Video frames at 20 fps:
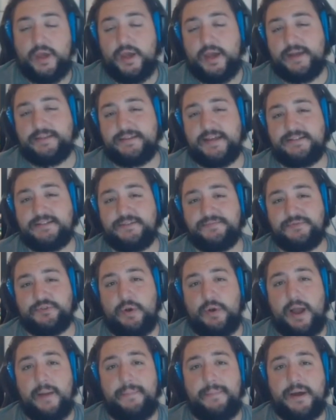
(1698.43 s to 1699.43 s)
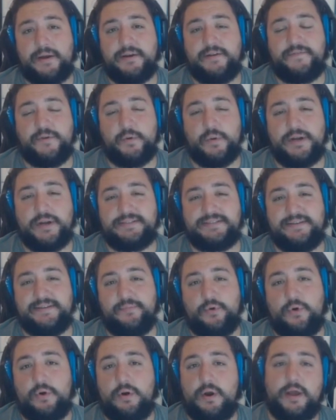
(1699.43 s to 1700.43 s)
Hit that subscribe button if you want to see
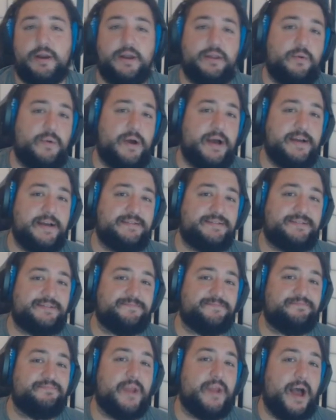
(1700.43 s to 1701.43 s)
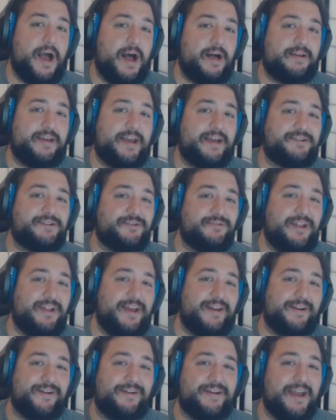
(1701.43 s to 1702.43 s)
more. And otherwise, I'll catch you
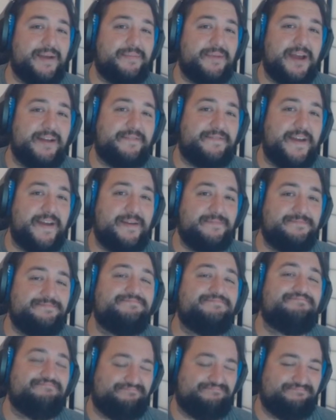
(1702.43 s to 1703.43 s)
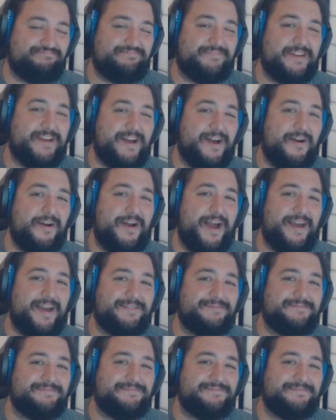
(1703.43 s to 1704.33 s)
later, GameDad fam. Alright.